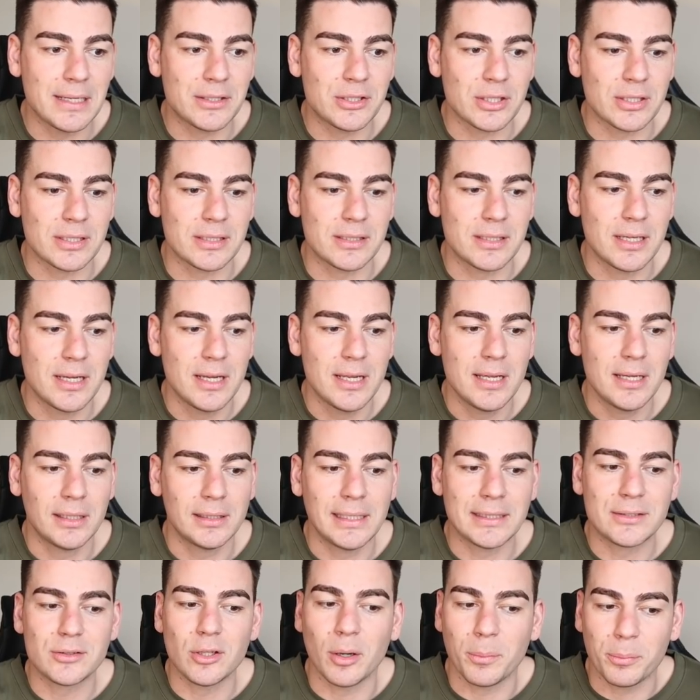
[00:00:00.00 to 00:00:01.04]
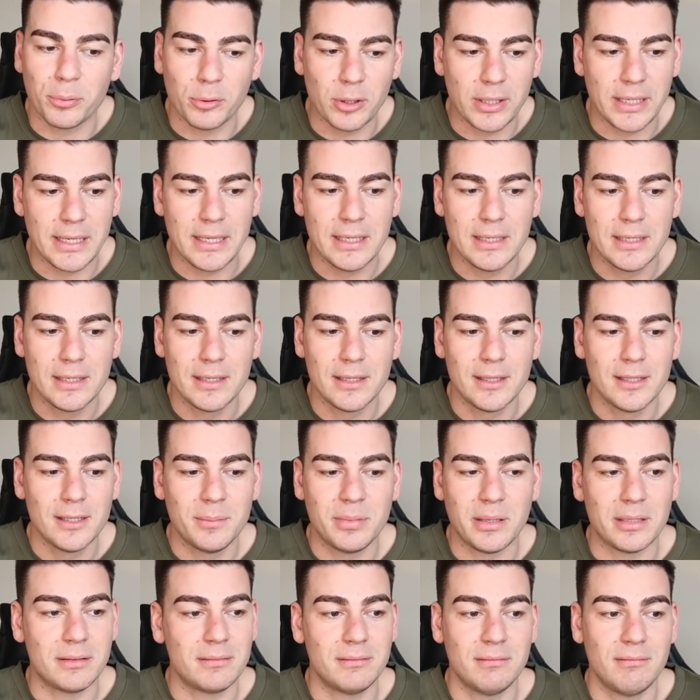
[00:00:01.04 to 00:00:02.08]
It just, it's not pretty,
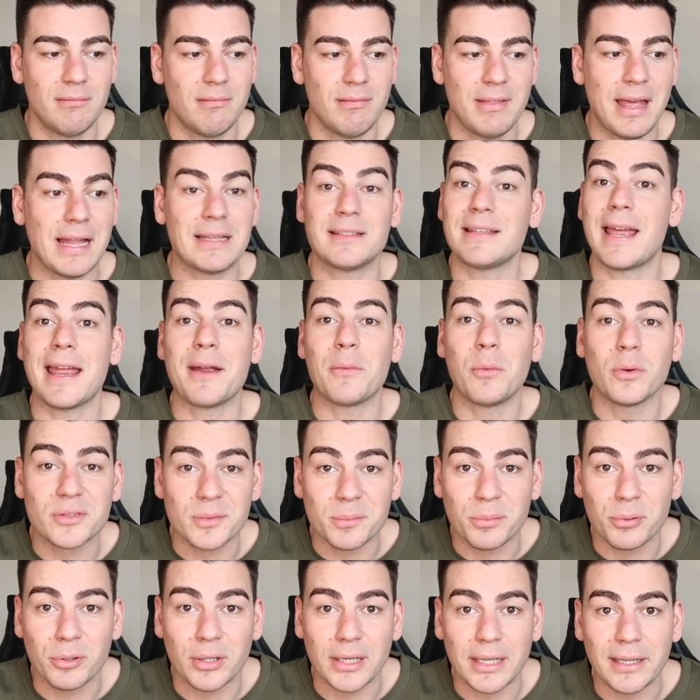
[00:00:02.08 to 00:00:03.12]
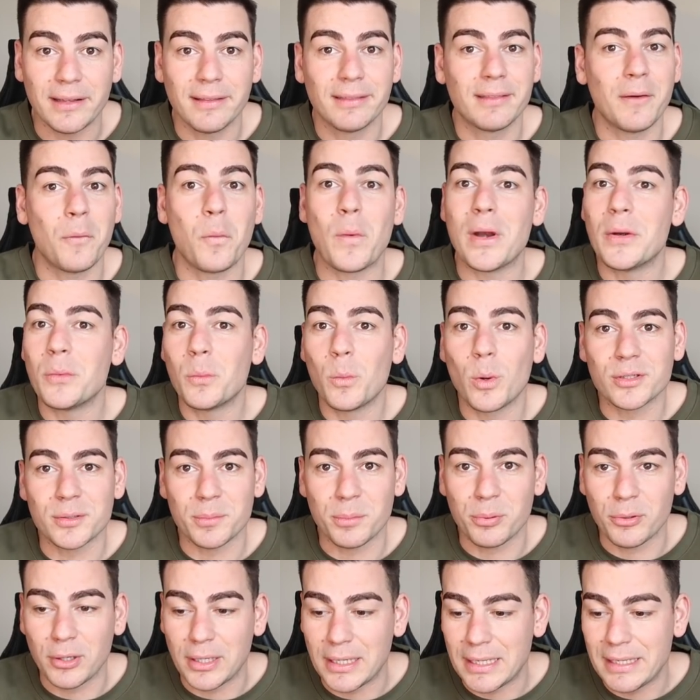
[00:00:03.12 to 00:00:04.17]
but that day wasn't pretty. The win
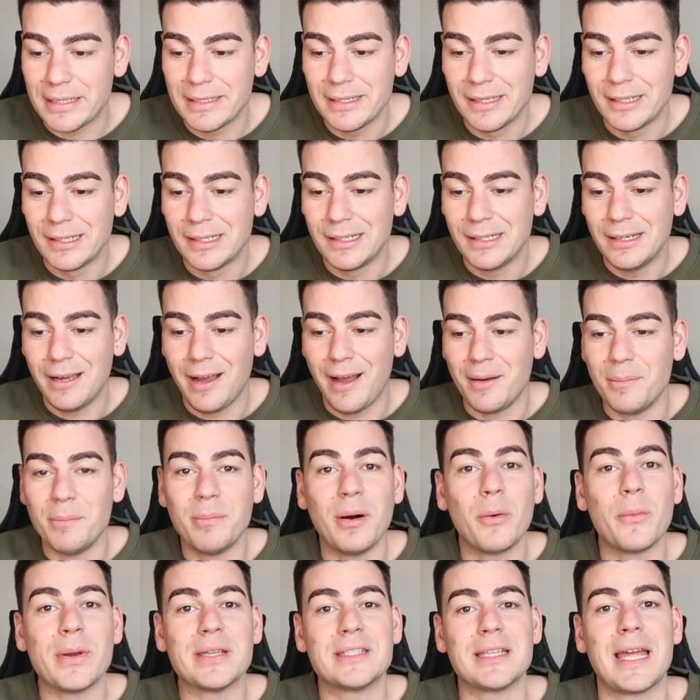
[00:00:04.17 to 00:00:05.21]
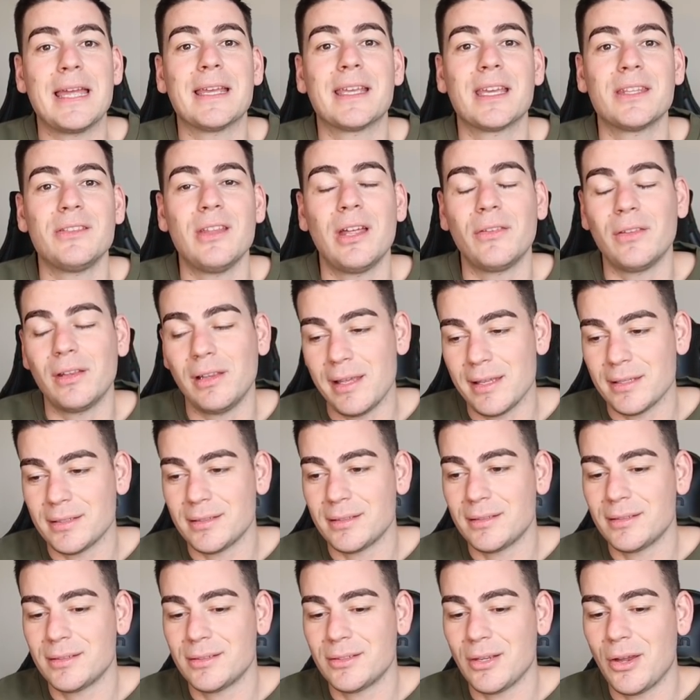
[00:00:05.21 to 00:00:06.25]
wasn't pretty, um, but we take it
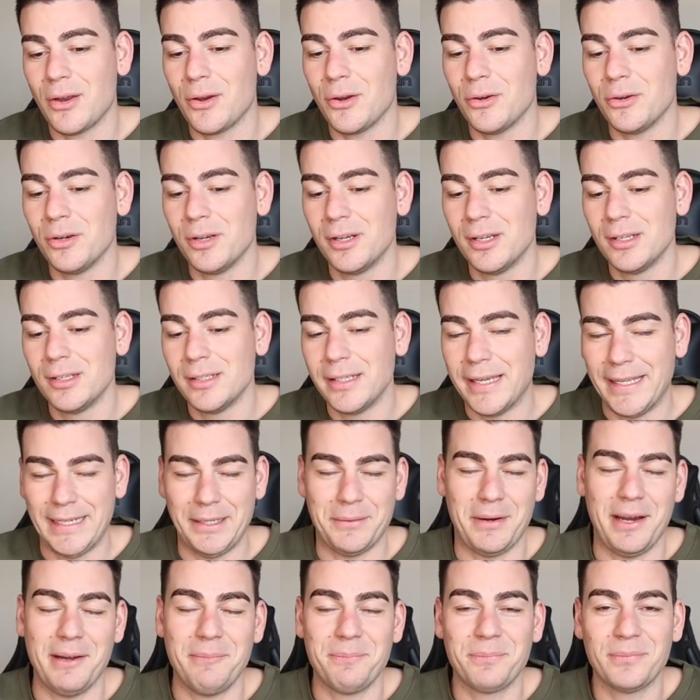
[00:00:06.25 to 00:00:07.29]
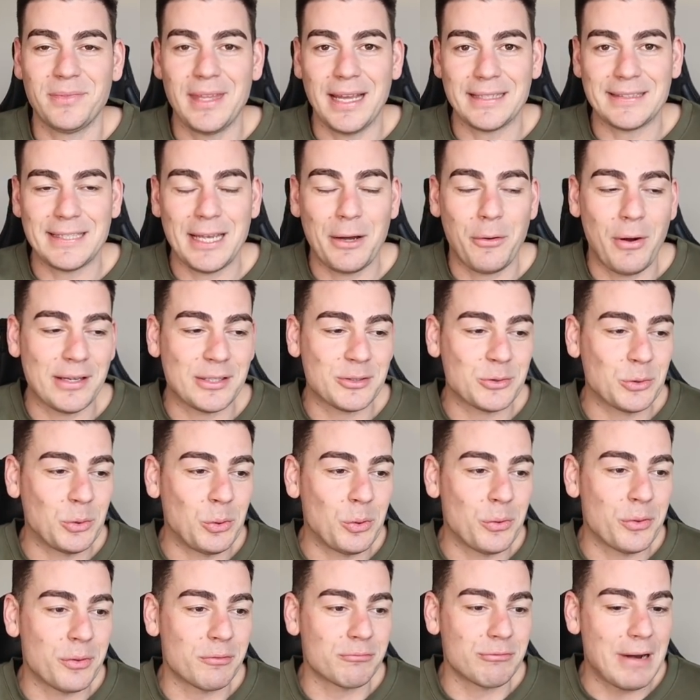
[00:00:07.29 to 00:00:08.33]
nonetheless. So anyway, that's how I
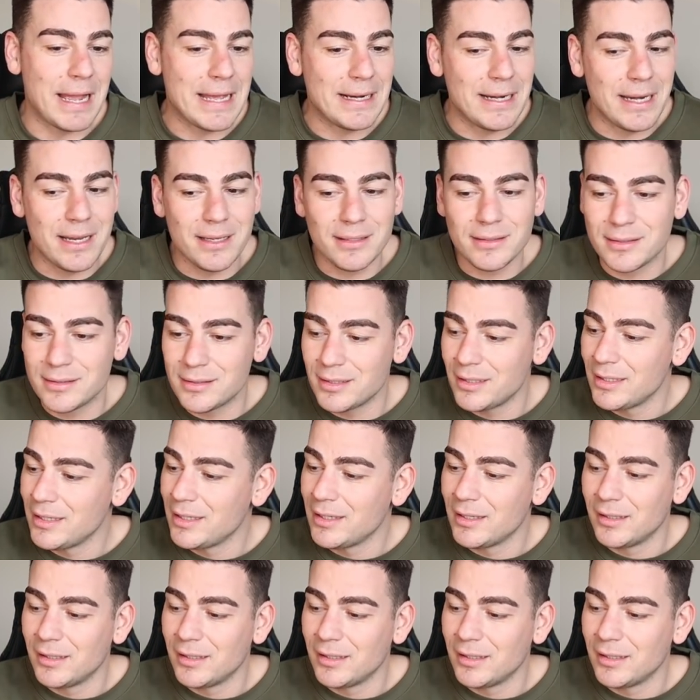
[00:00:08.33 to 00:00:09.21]
saw the ratings.